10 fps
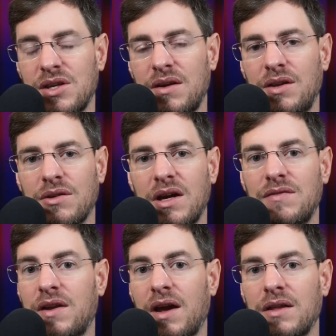charity
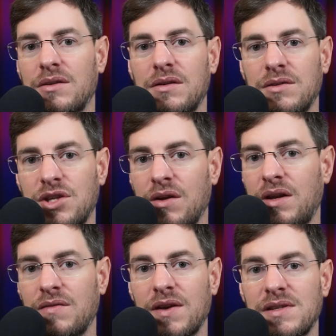drive and other
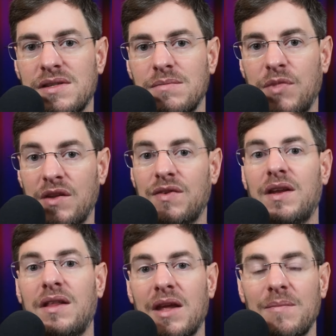charity events
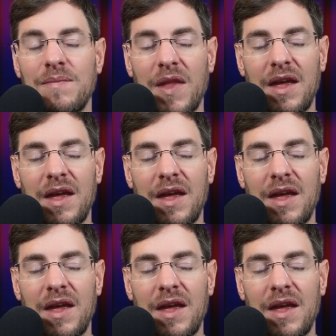benefiting them.